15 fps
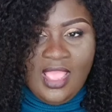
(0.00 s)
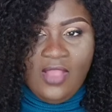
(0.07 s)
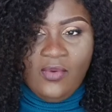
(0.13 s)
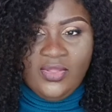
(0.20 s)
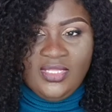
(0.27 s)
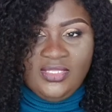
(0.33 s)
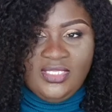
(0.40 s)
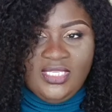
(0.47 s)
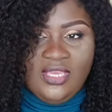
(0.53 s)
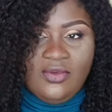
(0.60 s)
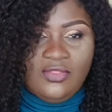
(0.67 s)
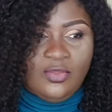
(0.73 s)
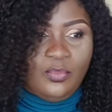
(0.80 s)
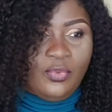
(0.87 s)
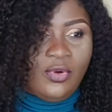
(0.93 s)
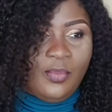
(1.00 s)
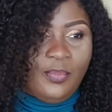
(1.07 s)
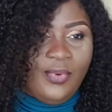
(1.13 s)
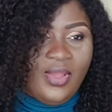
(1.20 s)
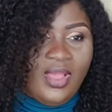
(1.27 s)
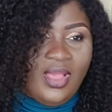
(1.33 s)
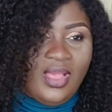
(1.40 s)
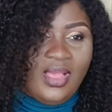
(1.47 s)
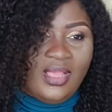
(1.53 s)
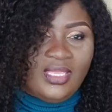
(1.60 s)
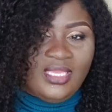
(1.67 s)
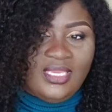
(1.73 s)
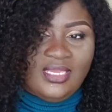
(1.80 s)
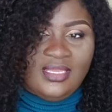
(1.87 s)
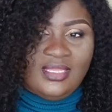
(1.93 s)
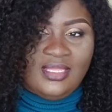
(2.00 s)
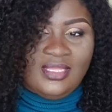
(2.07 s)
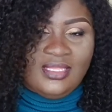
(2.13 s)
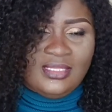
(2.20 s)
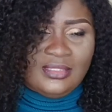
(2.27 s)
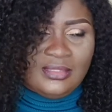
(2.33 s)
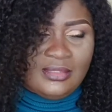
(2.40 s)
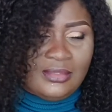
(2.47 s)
I wanted to get all the proper gears,